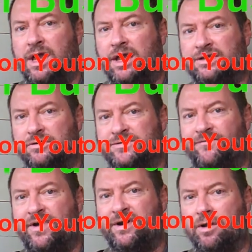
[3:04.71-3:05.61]
He's got some
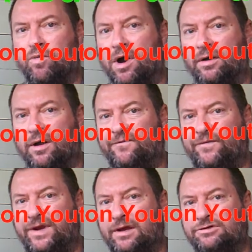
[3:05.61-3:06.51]
very good wildlife
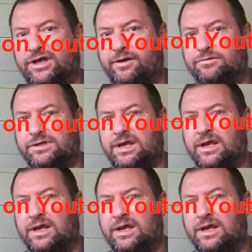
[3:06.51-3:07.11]
video channels.